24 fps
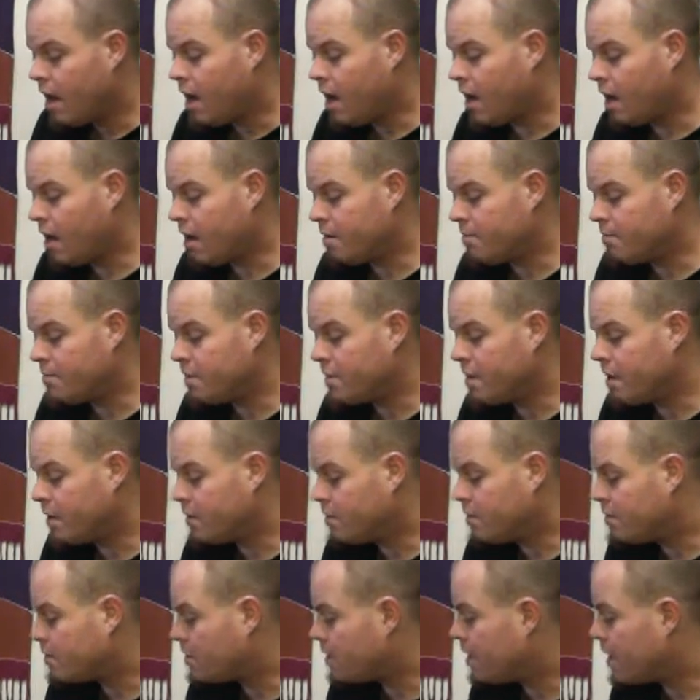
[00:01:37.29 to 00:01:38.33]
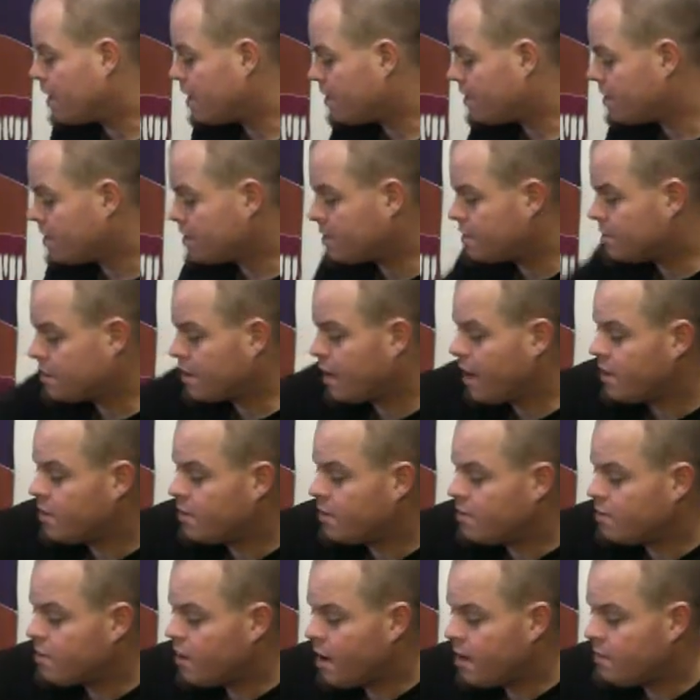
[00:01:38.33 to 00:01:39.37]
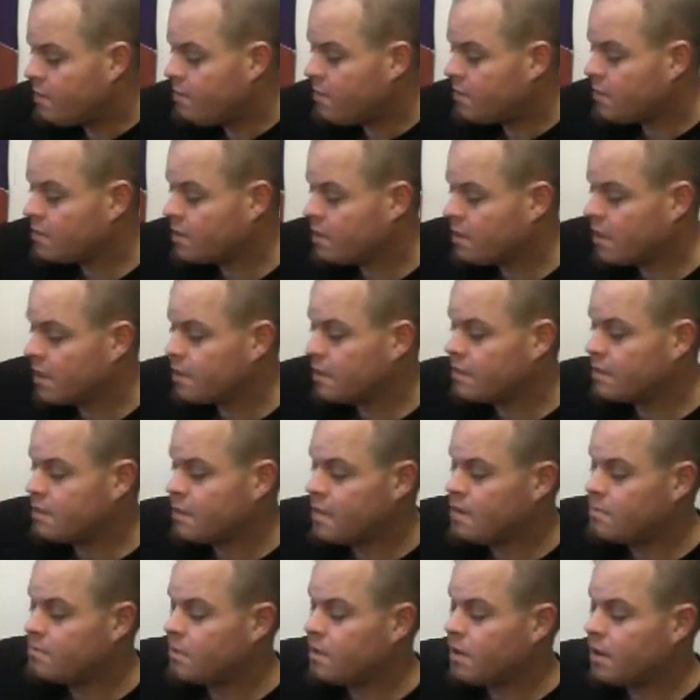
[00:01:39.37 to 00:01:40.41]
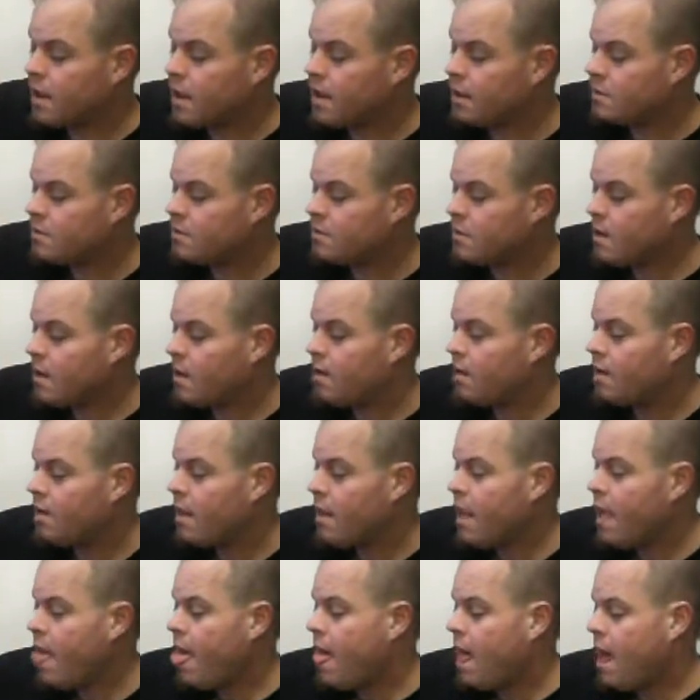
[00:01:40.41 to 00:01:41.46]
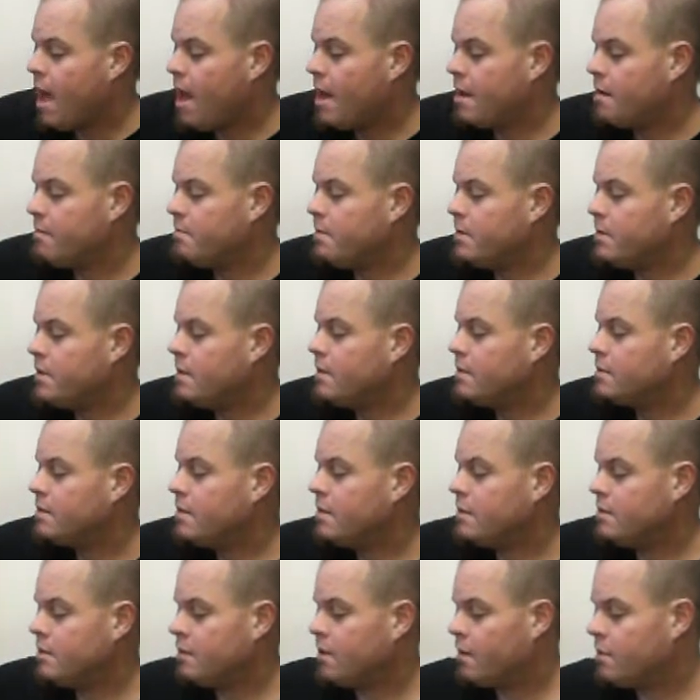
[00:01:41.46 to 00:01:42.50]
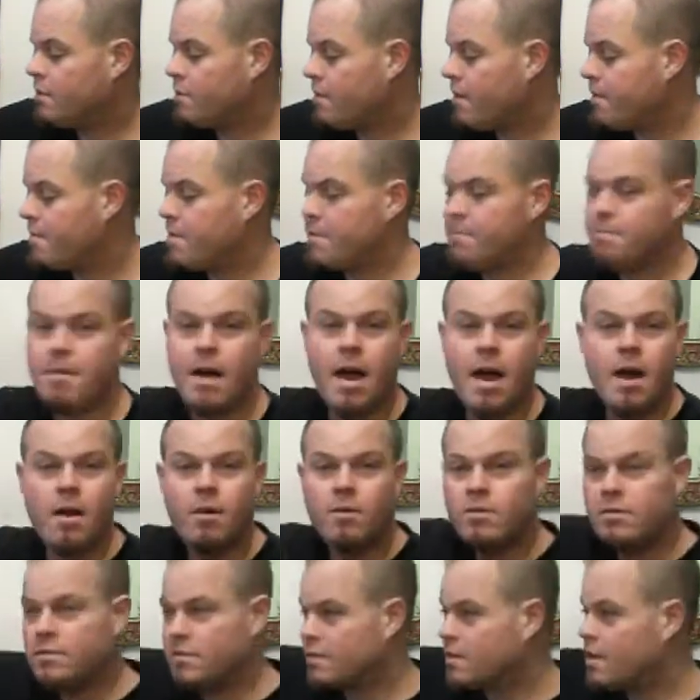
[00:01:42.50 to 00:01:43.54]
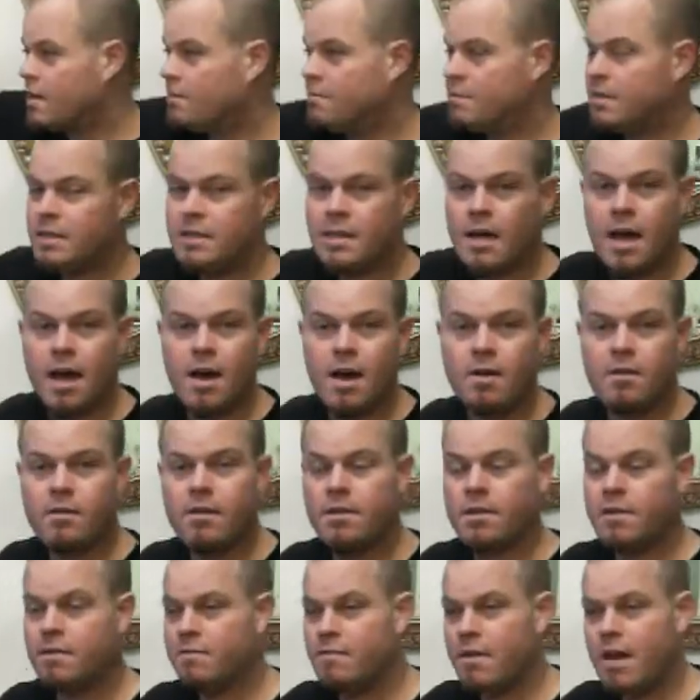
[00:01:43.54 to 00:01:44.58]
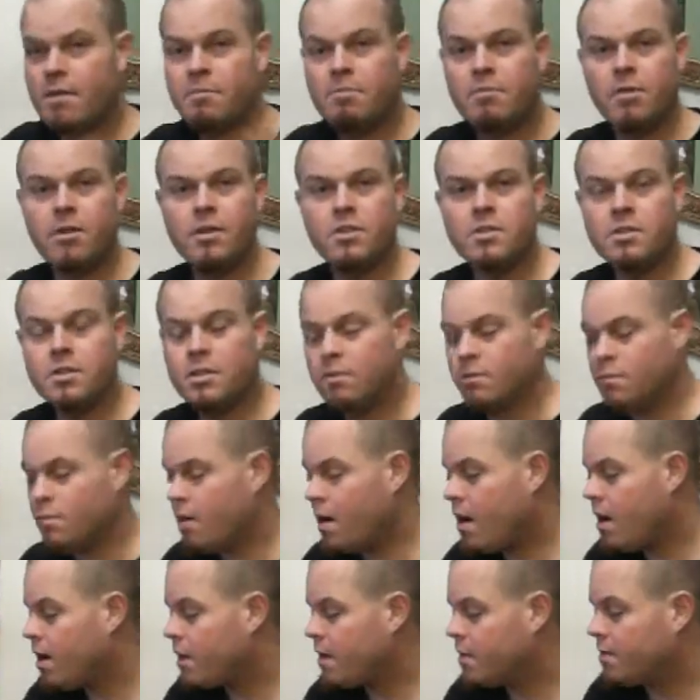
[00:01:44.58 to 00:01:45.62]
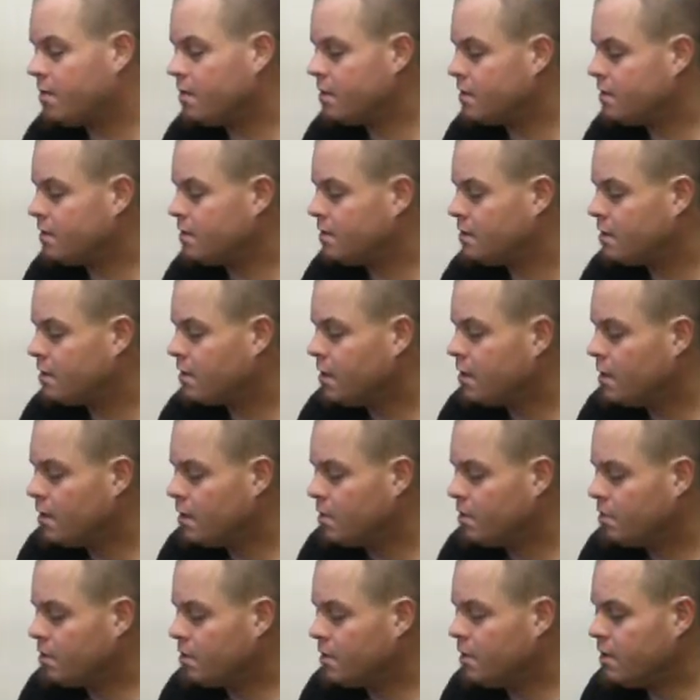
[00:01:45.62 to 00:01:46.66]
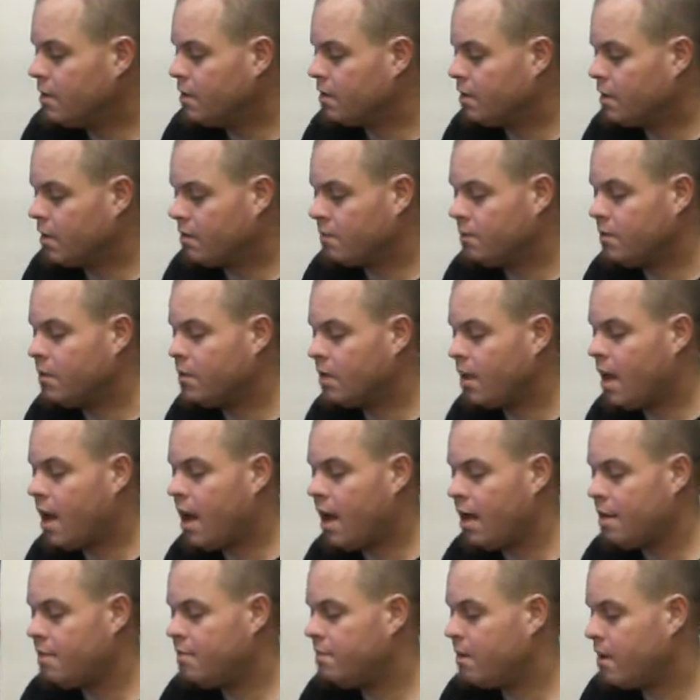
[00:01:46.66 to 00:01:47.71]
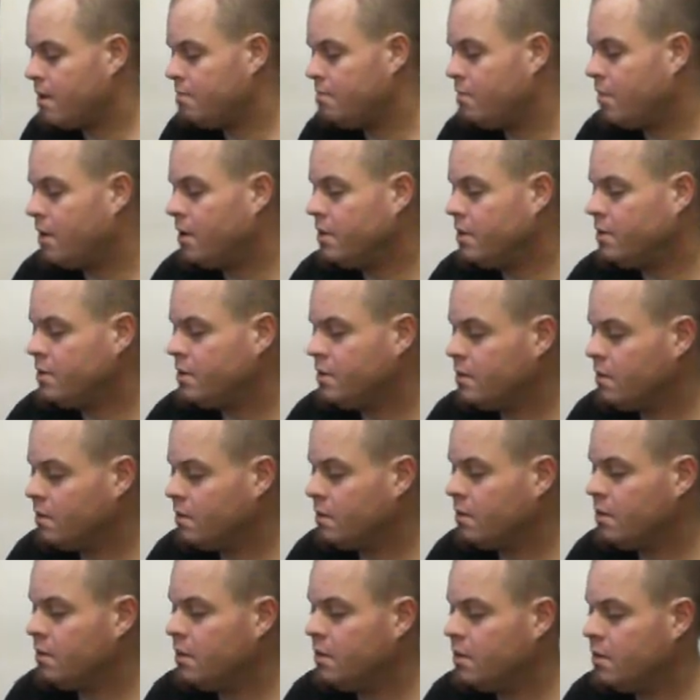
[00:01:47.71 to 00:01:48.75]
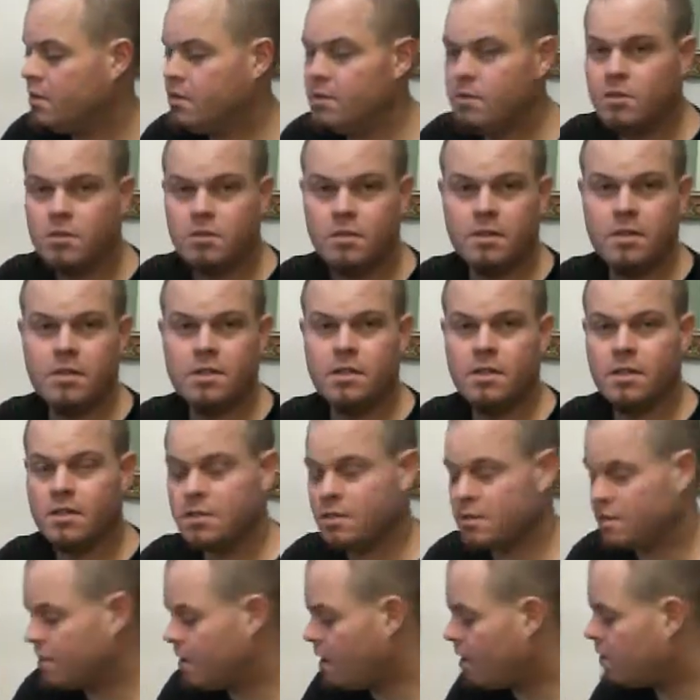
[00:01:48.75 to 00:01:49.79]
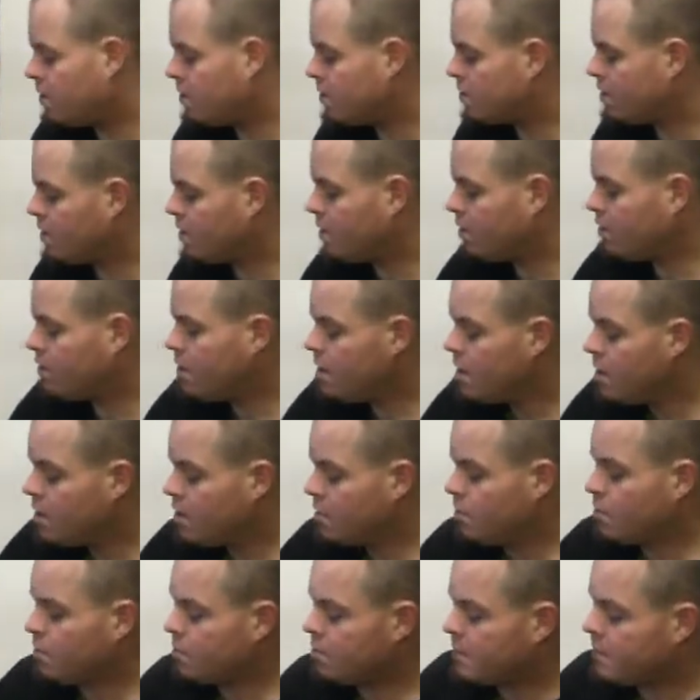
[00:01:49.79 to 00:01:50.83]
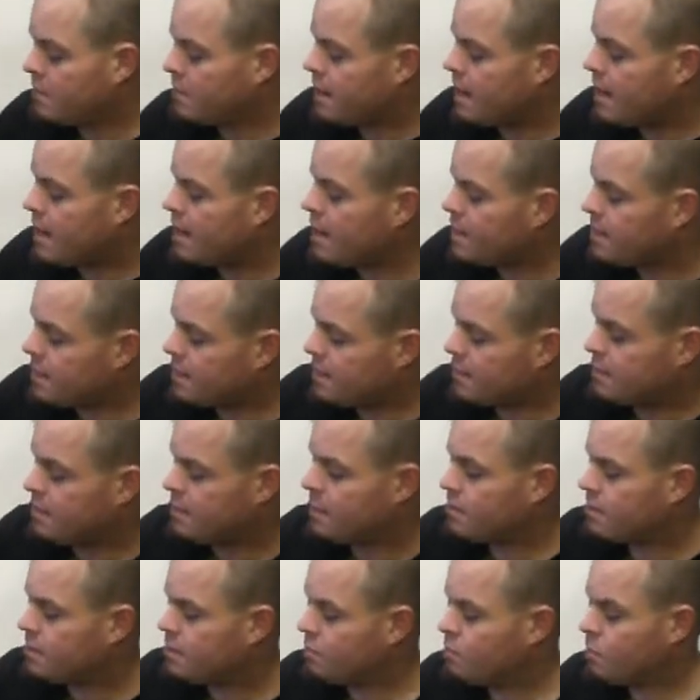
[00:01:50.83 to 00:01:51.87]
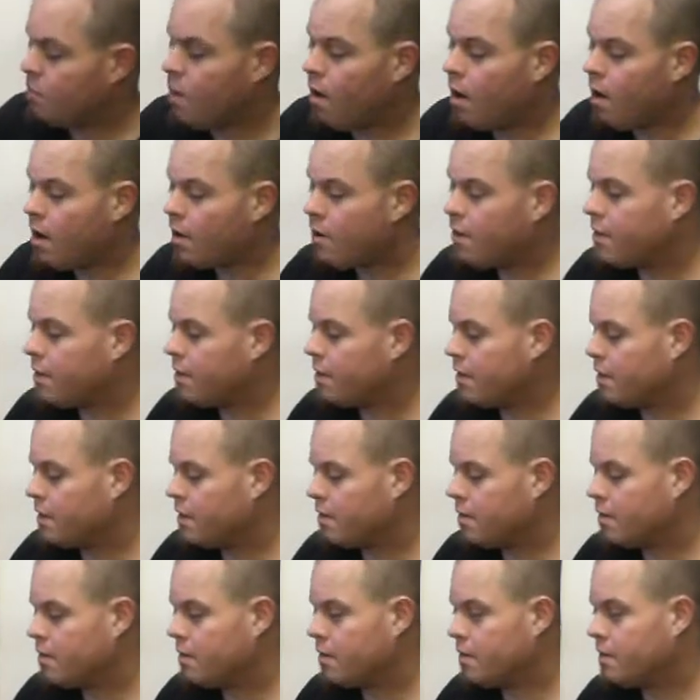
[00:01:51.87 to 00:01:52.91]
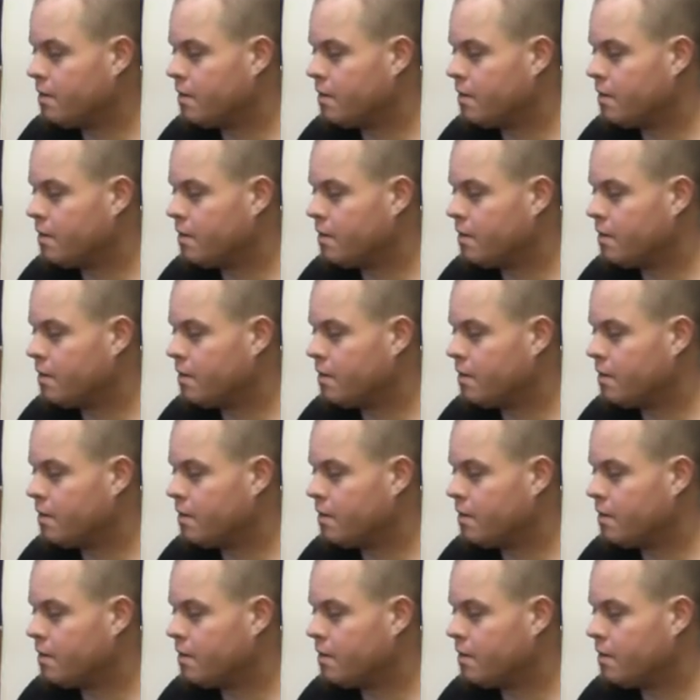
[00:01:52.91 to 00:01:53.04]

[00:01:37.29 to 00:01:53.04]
That you can get the sun-dried version, like this Himalayan salt. And I mean, this is from the mountains coming down and evaporation of water, and this is real high vibrational nutritious salt. So when we take this into water here,